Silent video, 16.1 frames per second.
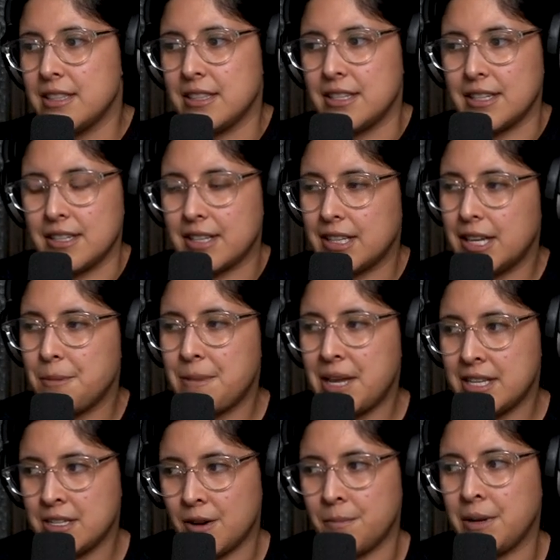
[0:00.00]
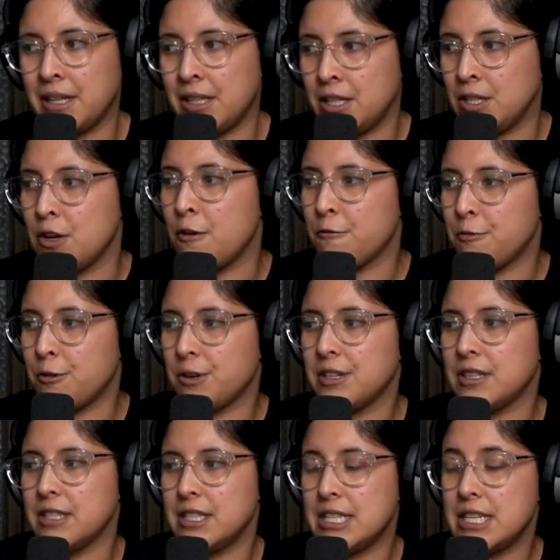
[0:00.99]
the clay masks are mainly known for
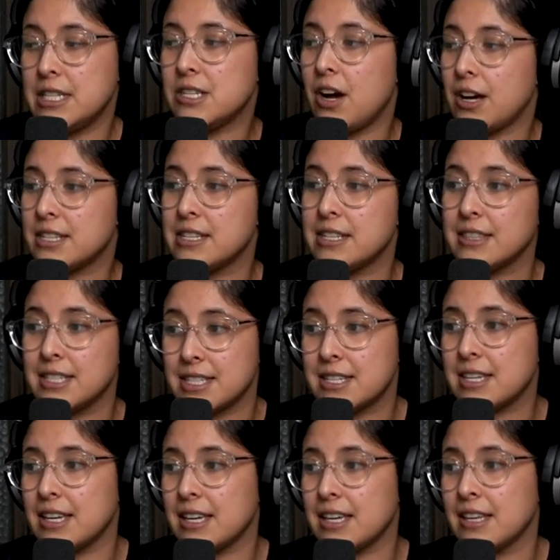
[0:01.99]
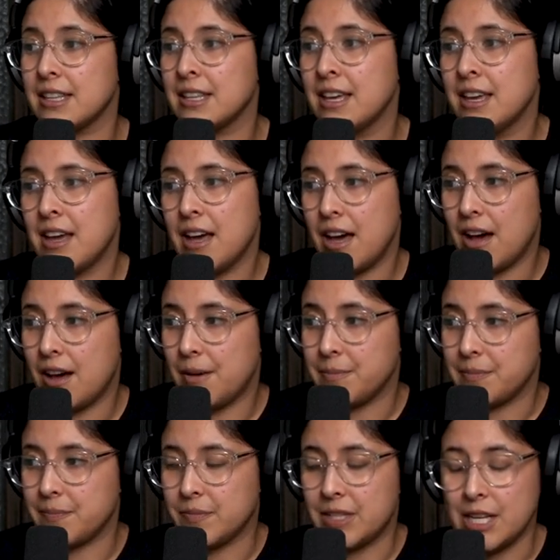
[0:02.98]
detoxing the skin um,